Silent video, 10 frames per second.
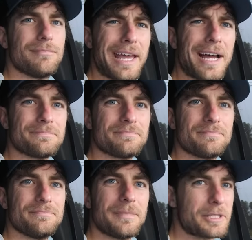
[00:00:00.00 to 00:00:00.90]
But yeah,
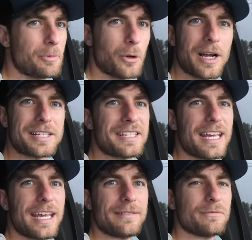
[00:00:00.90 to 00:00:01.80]
Explorer
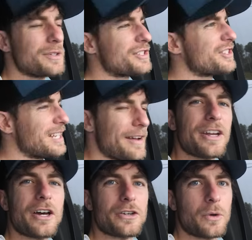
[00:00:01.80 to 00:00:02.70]
ST with
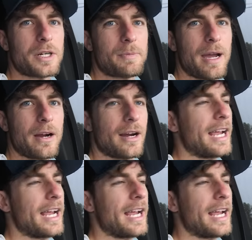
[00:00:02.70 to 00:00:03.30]
700 horsepower,